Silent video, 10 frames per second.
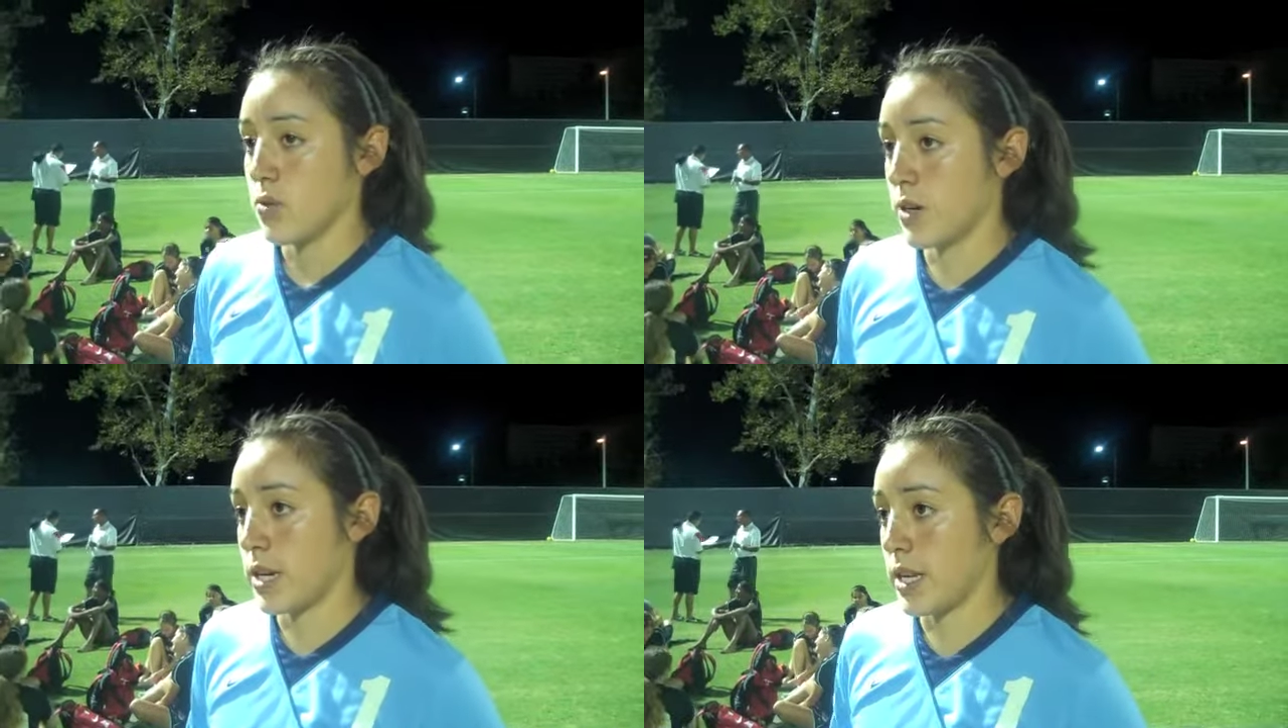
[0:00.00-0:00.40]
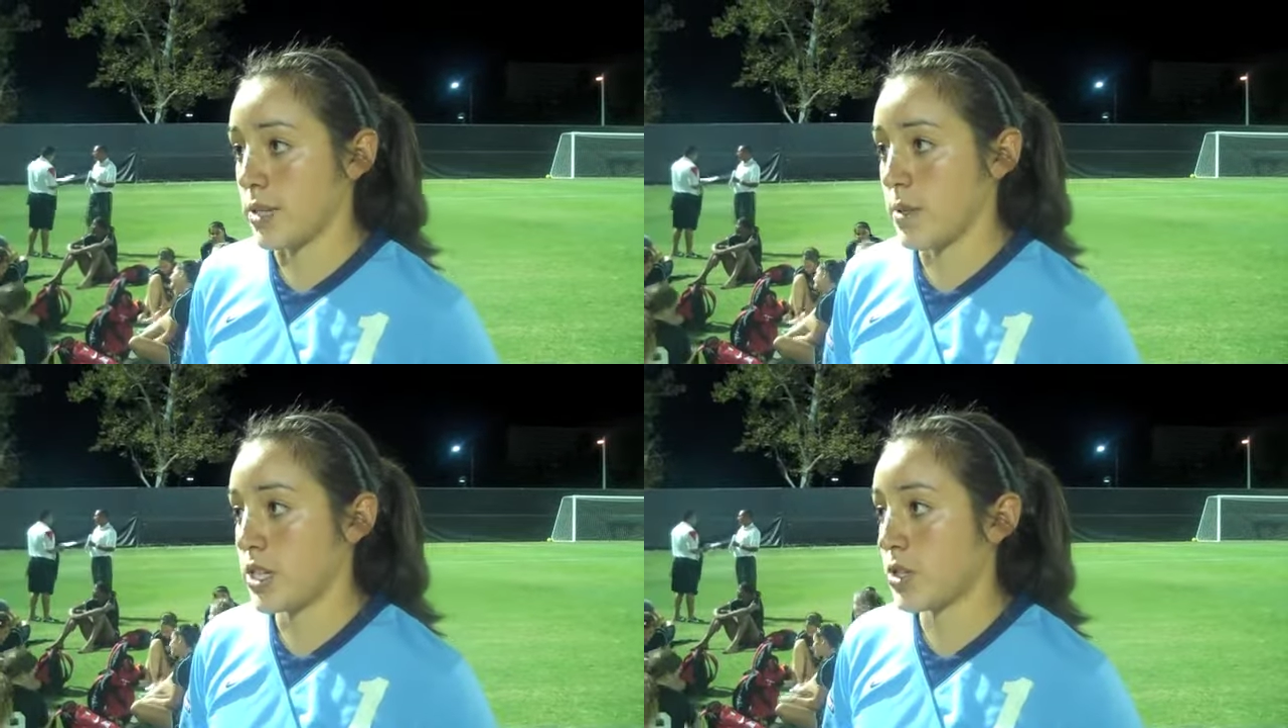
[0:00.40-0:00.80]
working
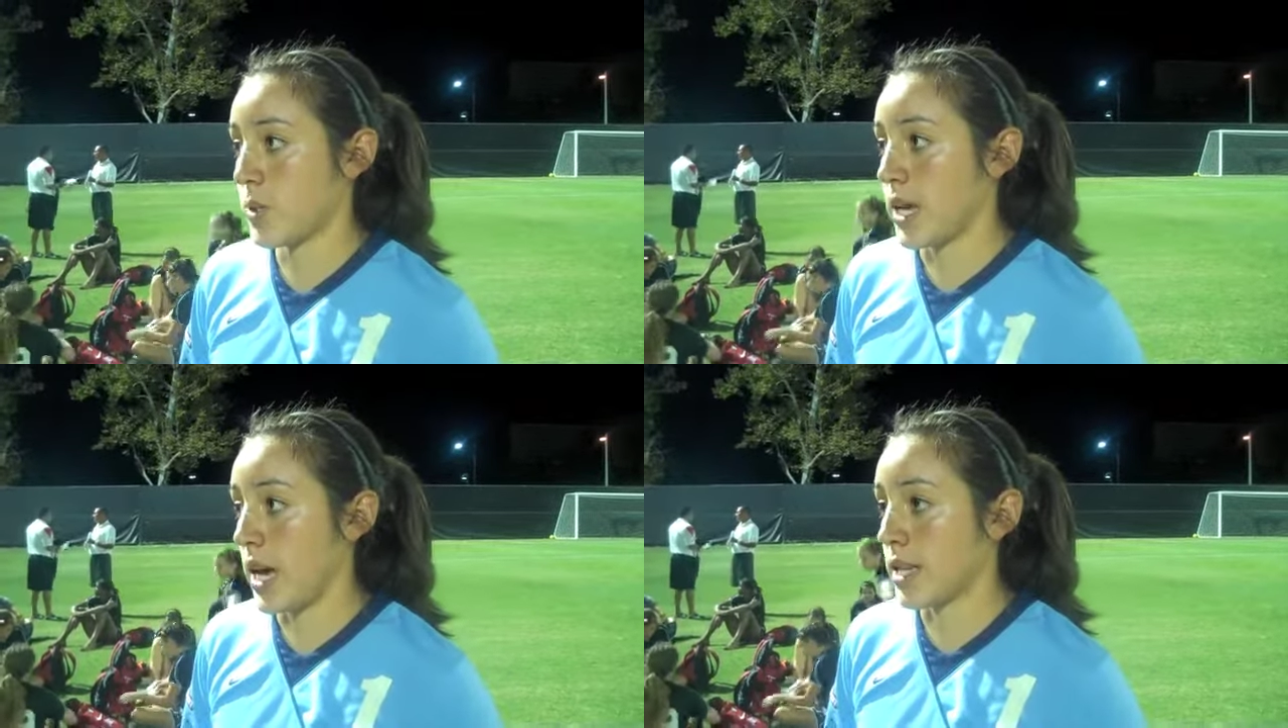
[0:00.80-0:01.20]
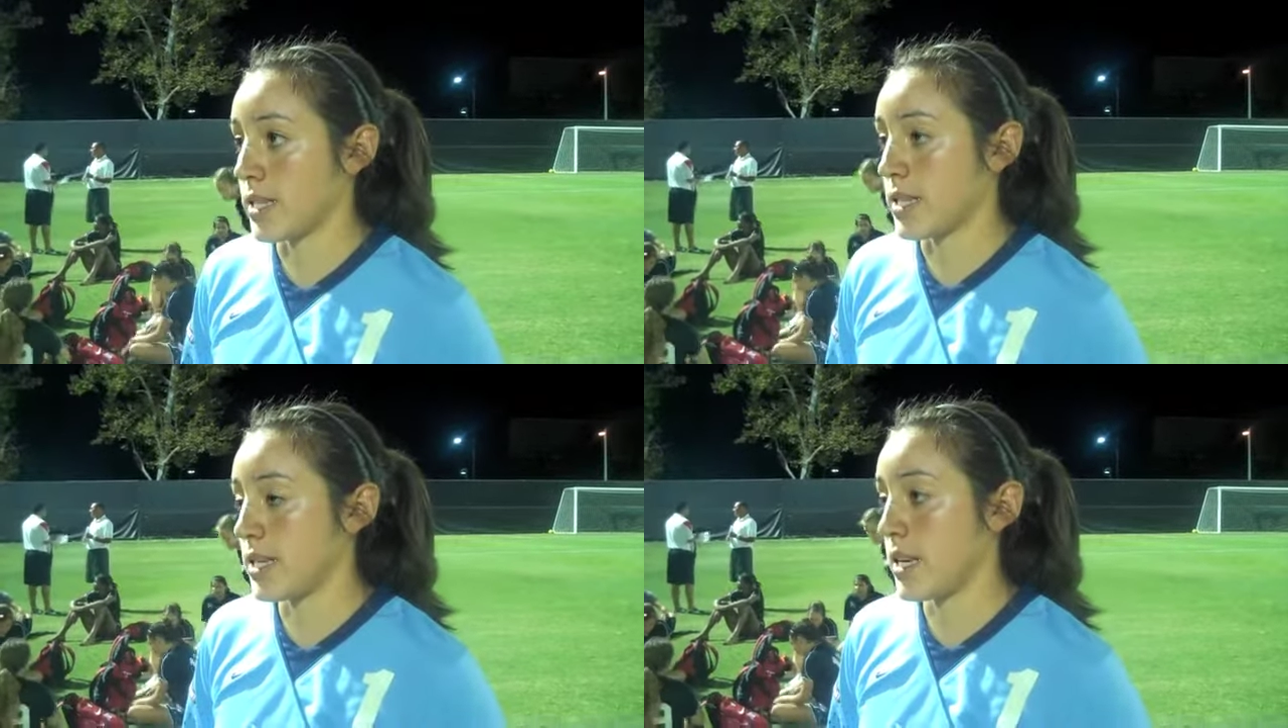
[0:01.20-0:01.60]
as much as we can
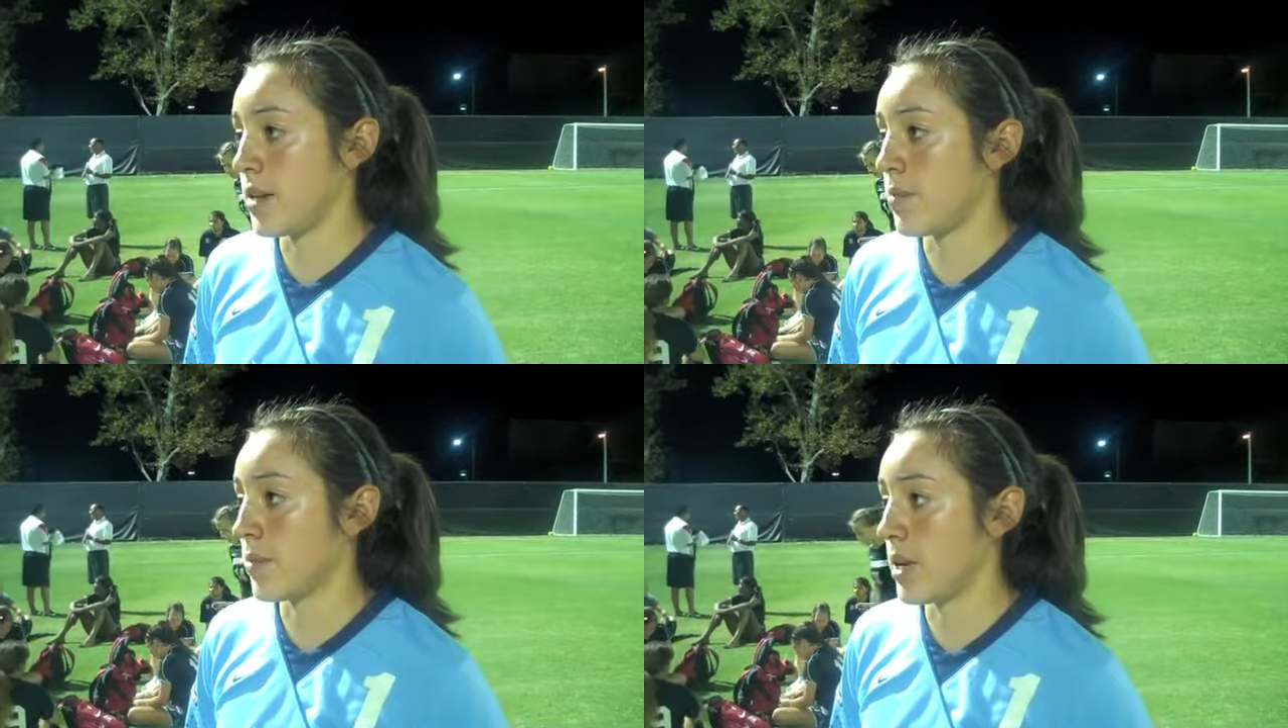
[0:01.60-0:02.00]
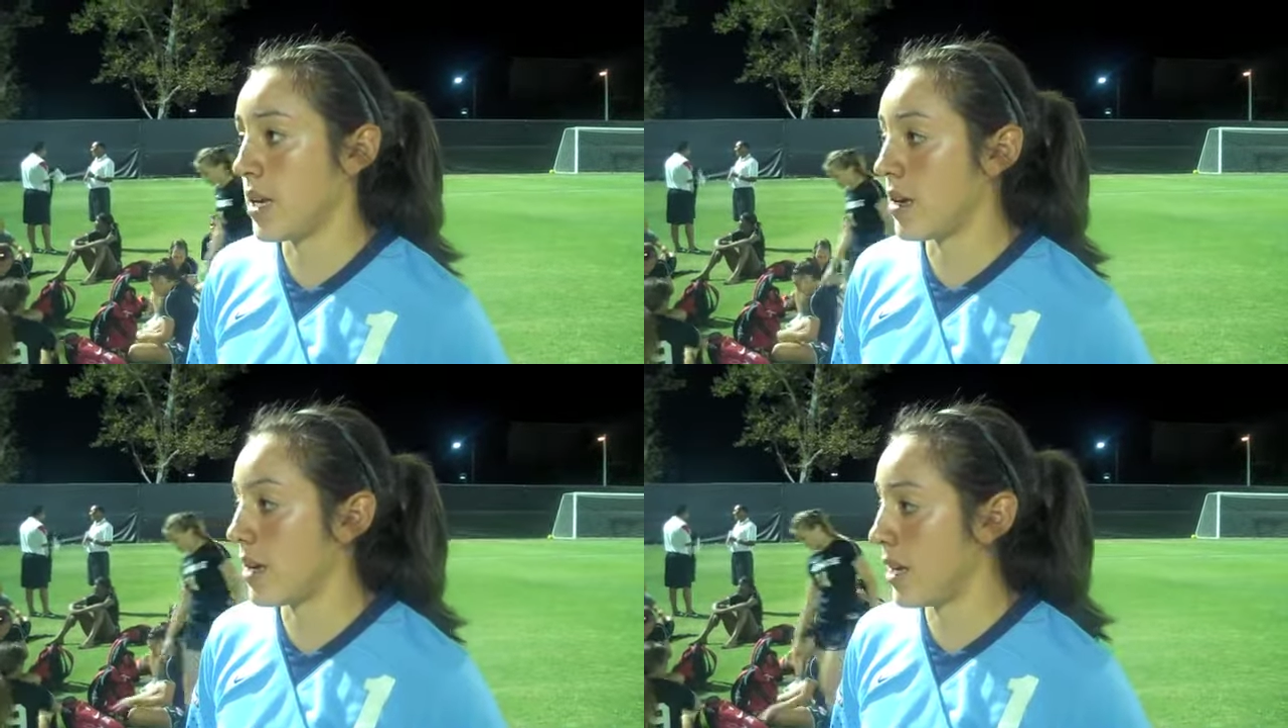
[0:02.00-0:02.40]
as a team, keep,